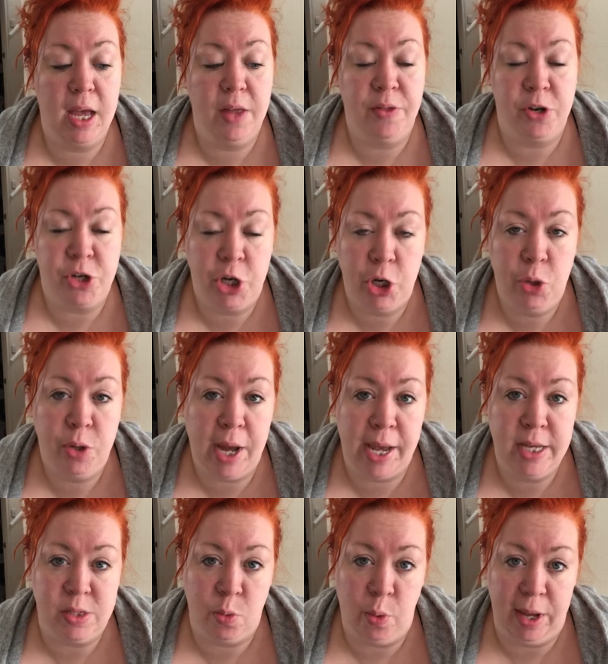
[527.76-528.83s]
The 2
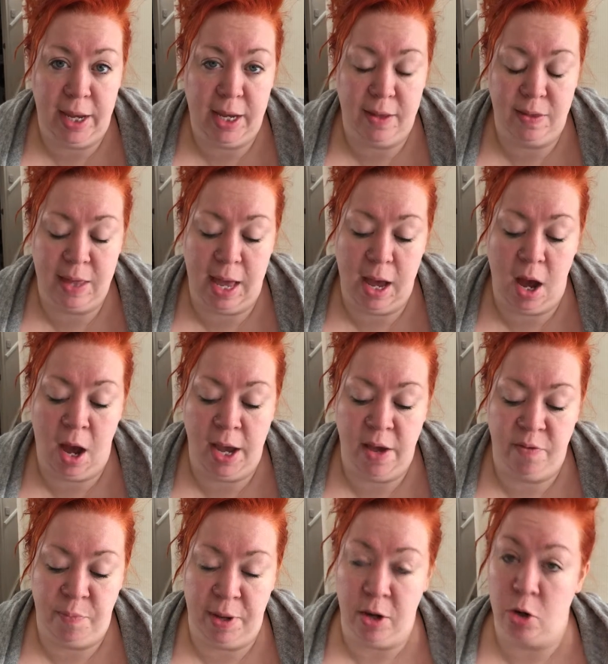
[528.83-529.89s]
days a week that I
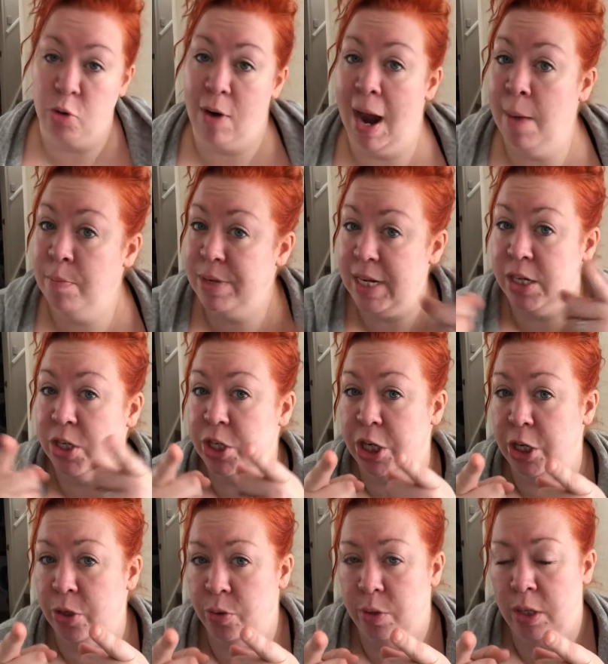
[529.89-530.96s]
have been crammed
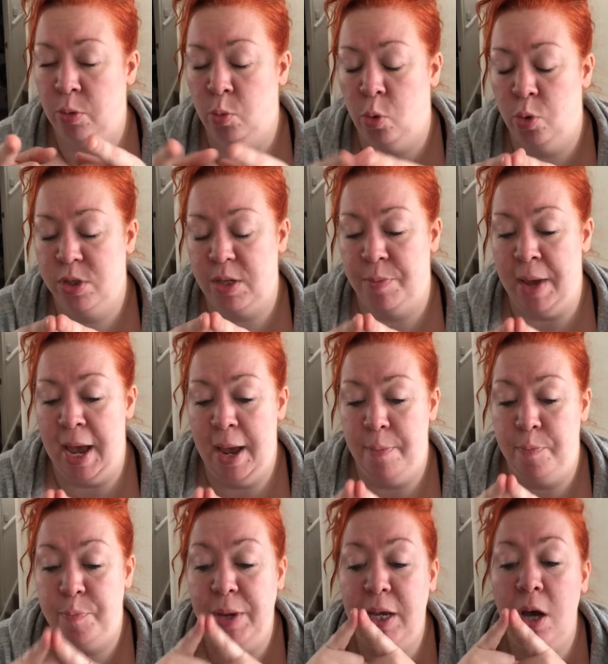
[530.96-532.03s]
into in Waterbear
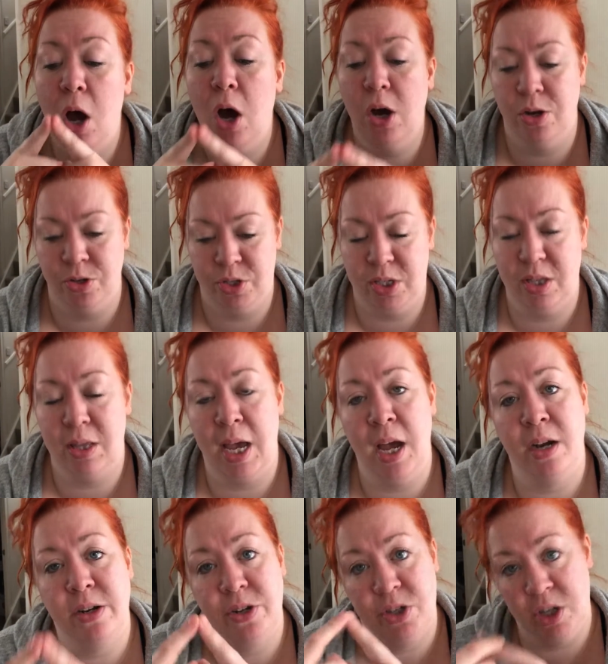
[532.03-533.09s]
because they
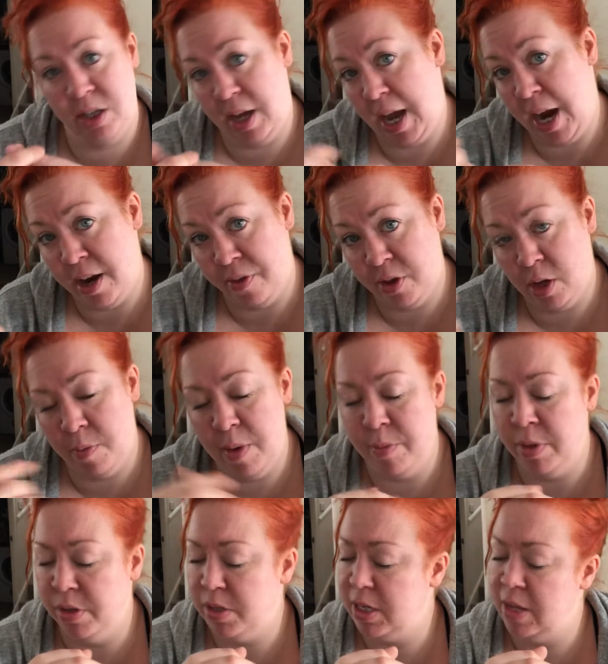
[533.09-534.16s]
understood that I had other
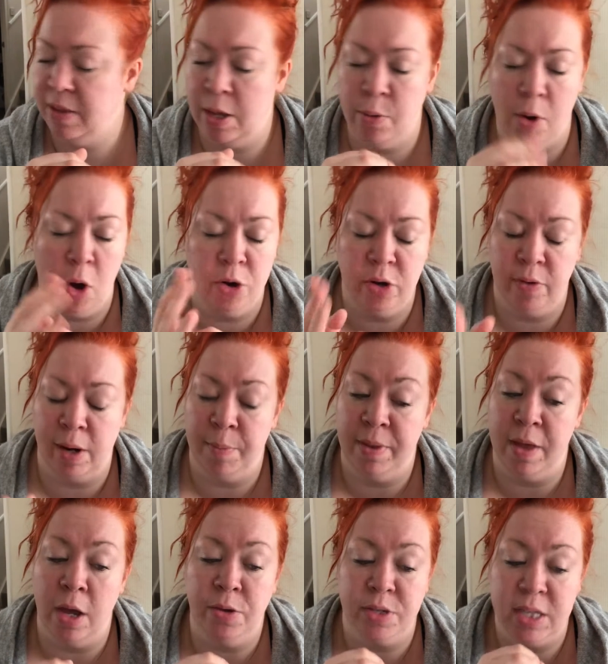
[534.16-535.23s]
commitments and they were honouring me
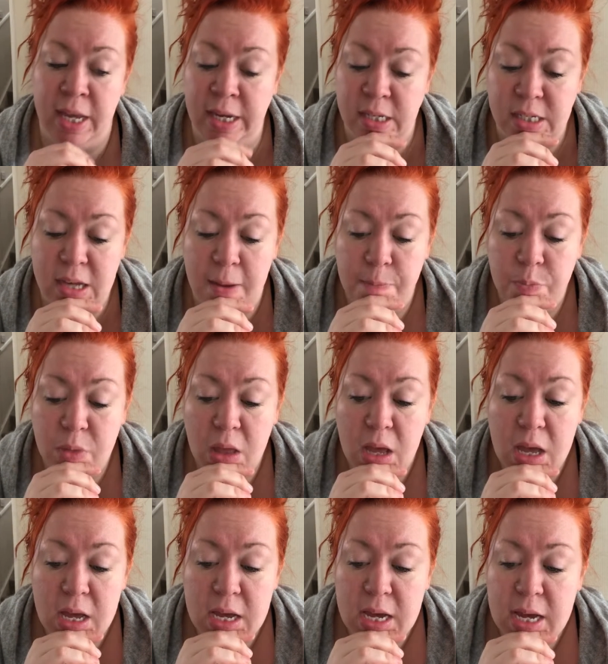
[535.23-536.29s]
those things.
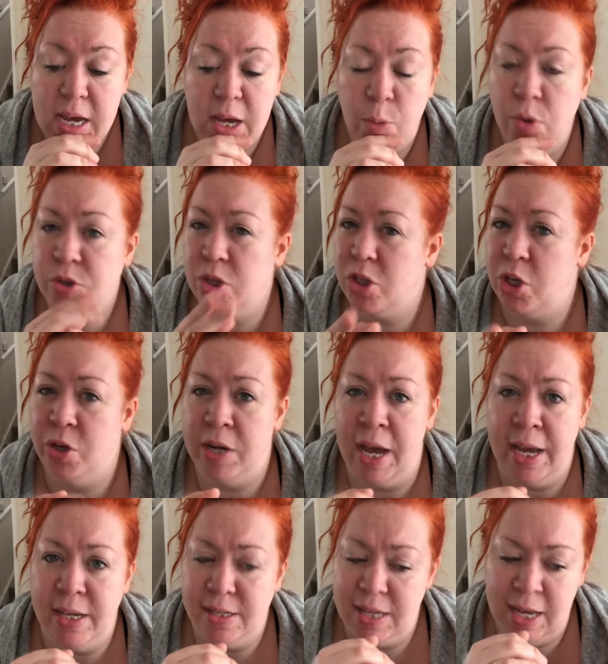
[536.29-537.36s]
It wasn't 2
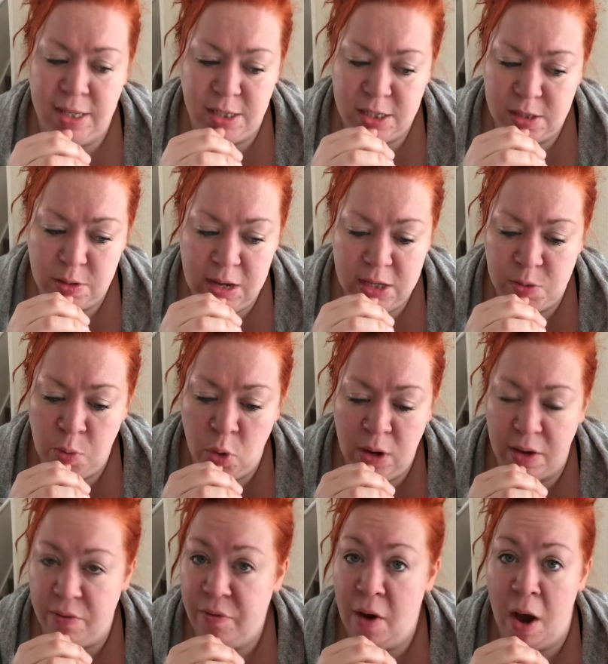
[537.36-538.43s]
days, it's more
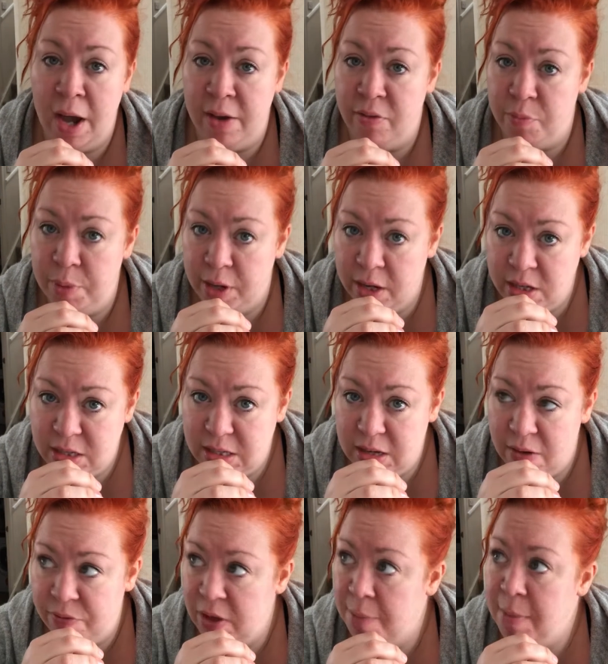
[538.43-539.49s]
like 5 because
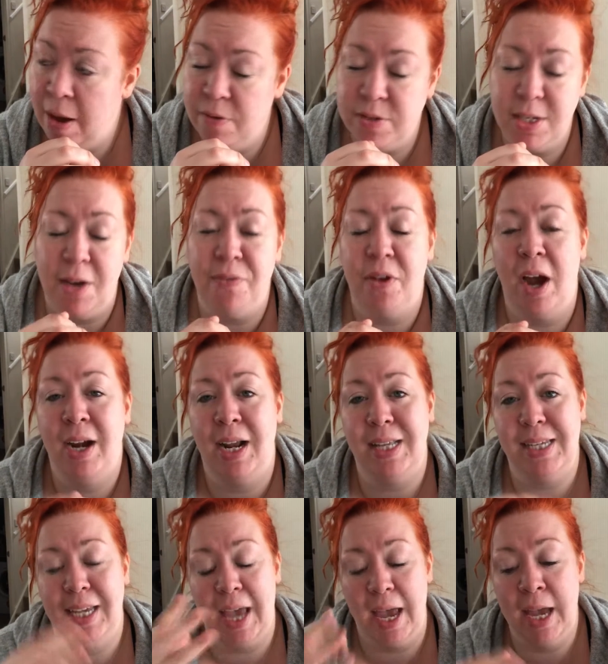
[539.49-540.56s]
of the amount of stuff that I
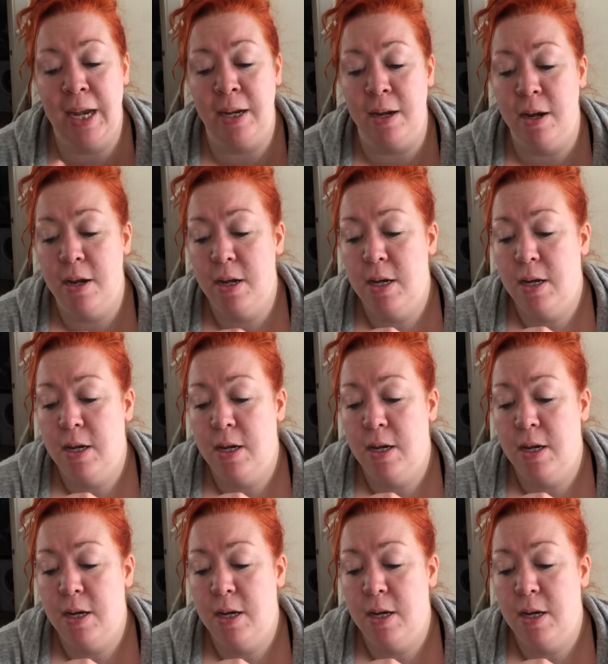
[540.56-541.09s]
need to get in